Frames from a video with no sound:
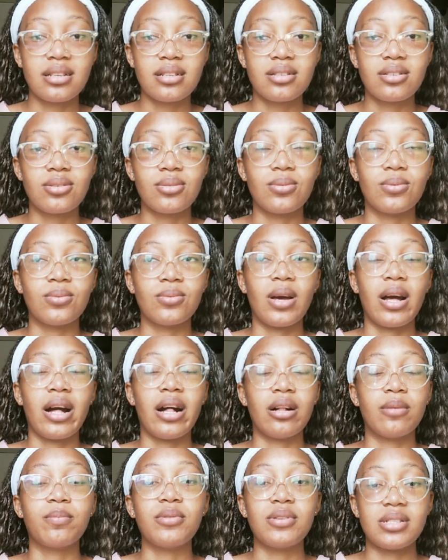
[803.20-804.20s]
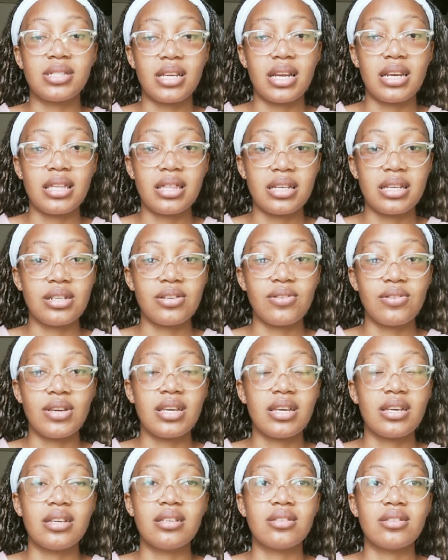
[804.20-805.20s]
to help you study the
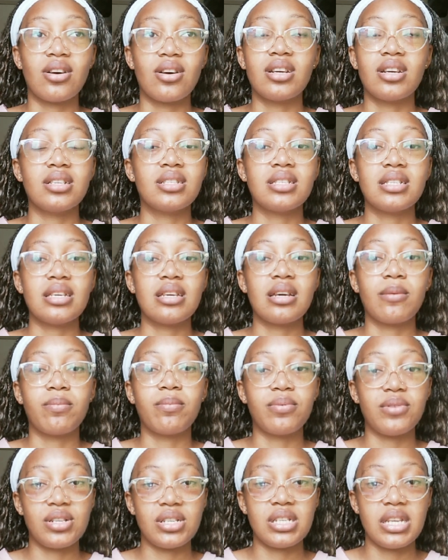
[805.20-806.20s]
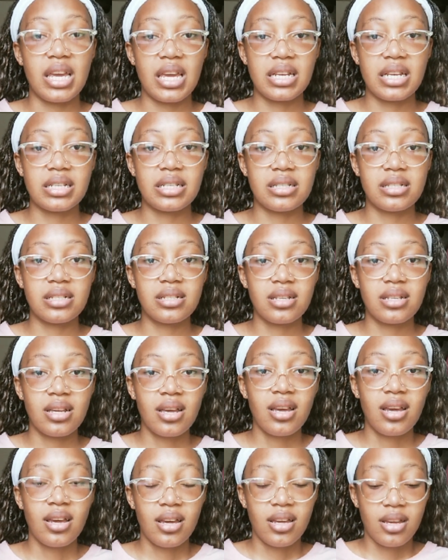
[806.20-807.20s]
degree is honestly appreciated.
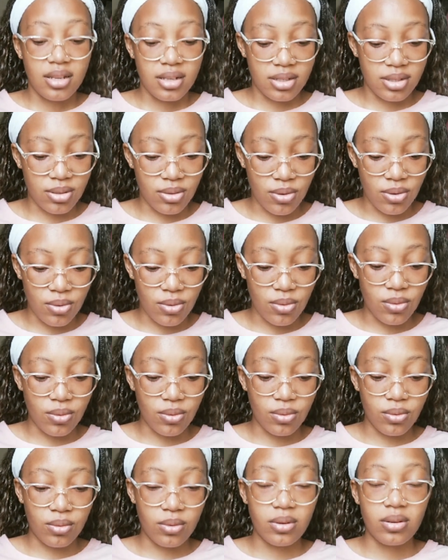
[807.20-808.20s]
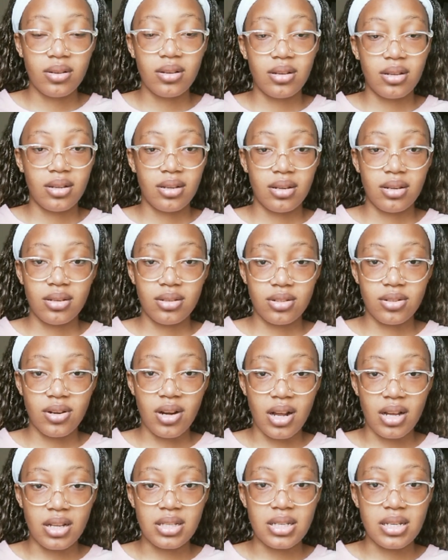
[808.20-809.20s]
So
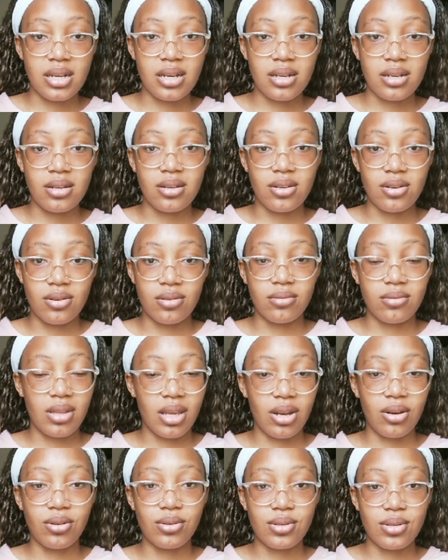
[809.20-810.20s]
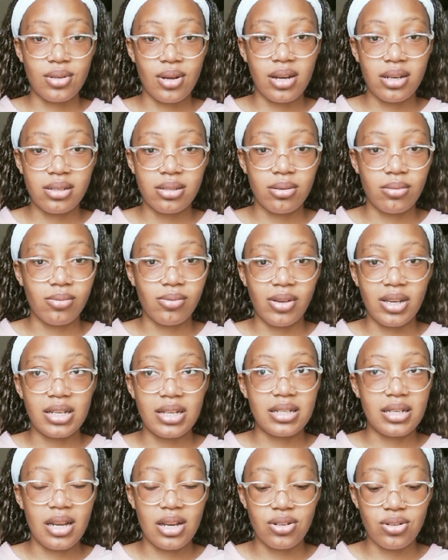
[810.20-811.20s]
short answer, no, there are no scholarships for
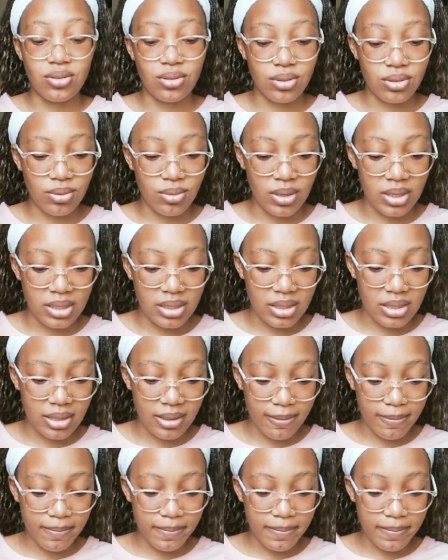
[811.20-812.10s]
international students.